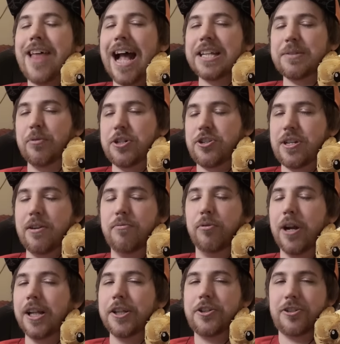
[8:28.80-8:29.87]
That's what she
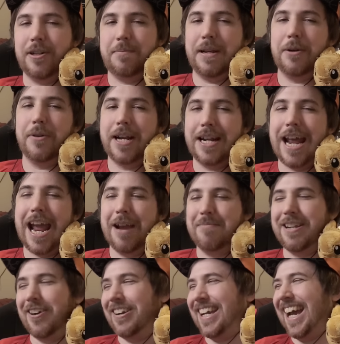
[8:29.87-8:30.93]
really should be
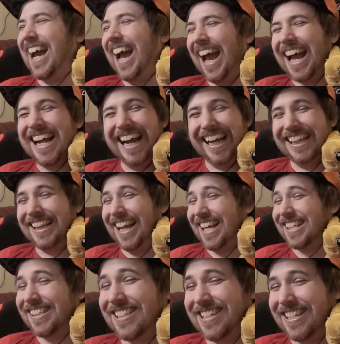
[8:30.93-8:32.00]
renamed, okay?
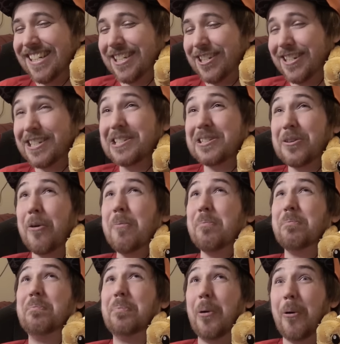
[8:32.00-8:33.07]
Like, she's so
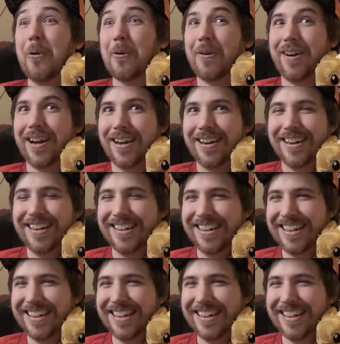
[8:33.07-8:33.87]
boring.